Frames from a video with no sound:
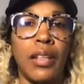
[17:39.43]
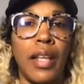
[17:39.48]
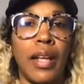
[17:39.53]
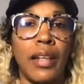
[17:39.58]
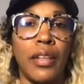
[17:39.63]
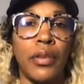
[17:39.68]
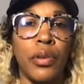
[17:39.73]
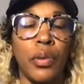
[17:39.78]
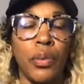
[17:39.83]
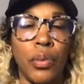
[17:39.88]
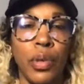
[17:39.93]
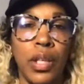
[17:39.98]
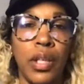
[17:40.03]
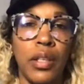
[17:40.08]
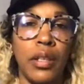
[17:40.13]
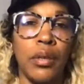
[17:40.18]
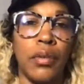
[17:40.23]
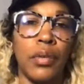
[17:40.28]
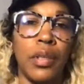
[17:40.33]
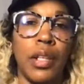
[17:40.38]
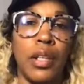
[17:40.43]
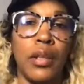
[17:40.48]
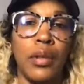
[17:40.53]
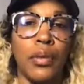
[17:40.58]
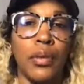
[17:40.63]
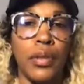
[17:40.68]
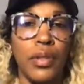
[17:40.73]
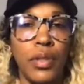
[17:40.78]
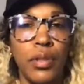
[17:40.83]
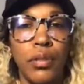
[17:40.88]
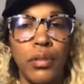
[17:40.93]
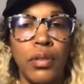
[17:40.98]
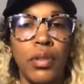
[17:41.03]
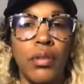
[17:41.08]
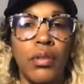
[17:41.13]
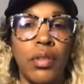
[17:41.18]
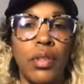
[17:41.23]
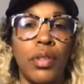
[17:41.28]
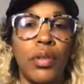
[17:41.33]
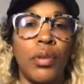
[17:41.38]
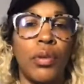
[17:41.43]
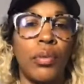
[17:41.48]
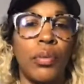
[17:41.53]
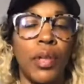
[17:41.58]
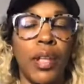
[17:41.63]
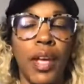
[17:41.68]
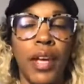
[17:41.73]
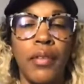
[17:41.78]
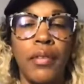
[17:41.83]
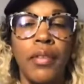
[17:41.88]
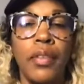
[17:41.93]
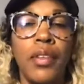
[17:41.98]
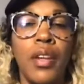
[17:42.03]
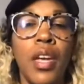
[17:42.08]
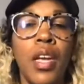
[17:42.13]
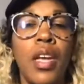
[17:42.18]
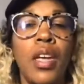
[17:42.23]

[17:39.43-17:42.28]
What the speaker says: like a 3-unit or a 2-unit or whatever,